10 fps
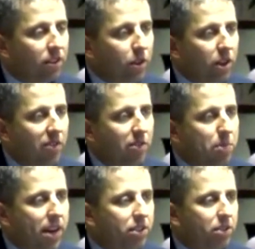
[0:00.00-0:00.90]
So when you have a
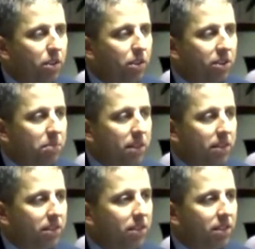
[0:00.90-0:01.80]
patient with
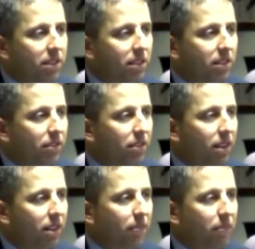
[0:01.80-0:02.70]
suspected C. diff,
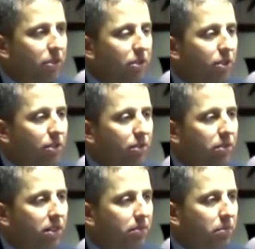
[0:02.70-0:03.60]
there are certain